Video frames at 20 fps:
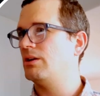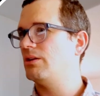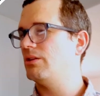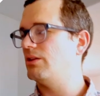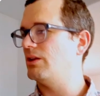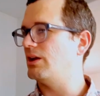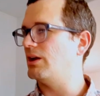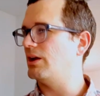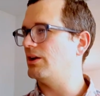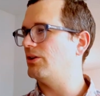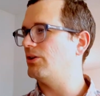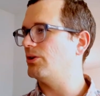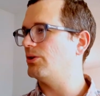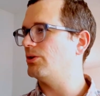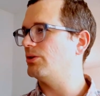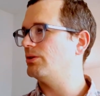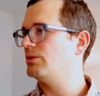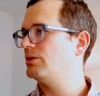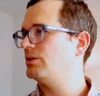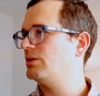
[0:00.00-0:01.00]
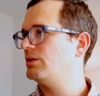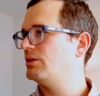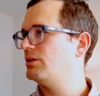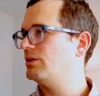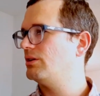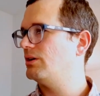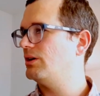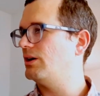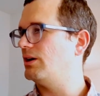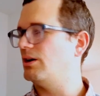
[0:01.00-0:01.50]
Then I know,
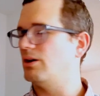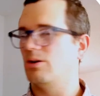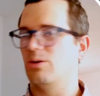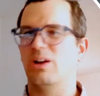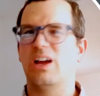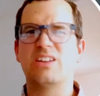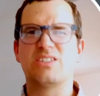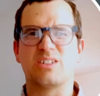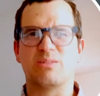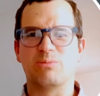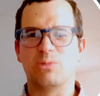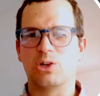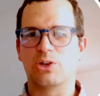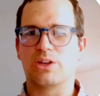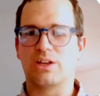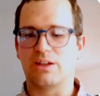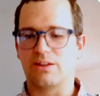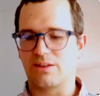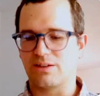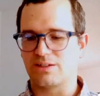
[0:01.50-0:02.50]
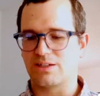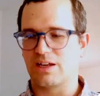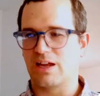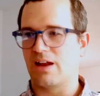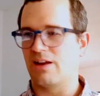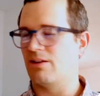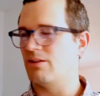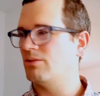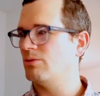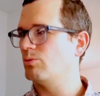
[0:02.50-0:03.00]
as I'm looking at this
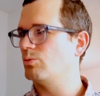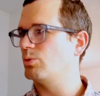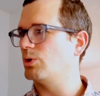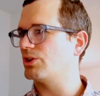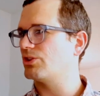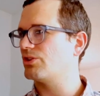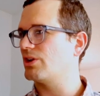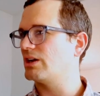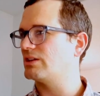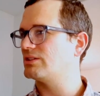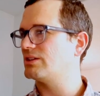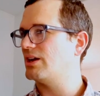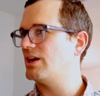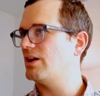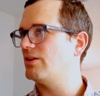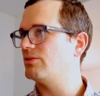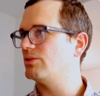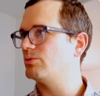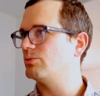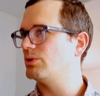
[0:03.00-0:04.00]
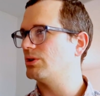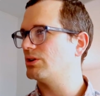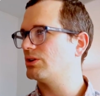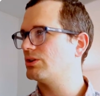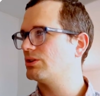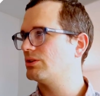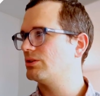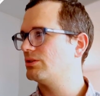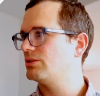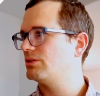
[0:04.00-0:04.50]
again, what tracks I have and what